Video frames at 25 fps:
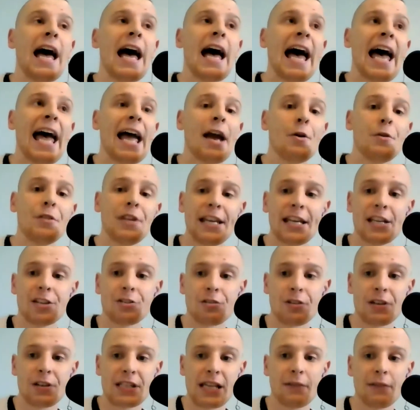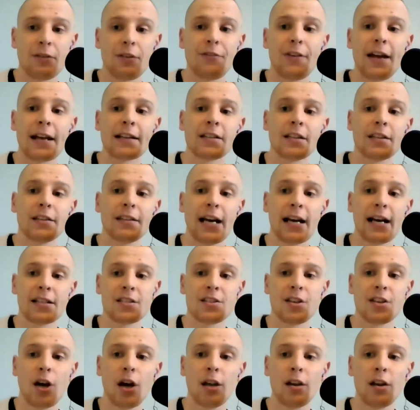how the injuries have affected that
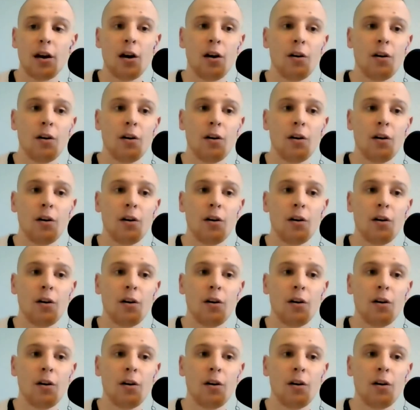style